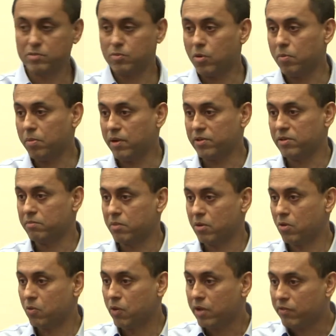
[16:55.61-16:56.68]
the population
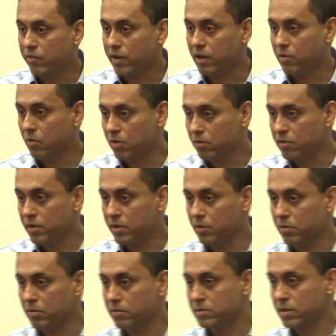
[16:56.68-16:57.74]
below 25, whatever, you know,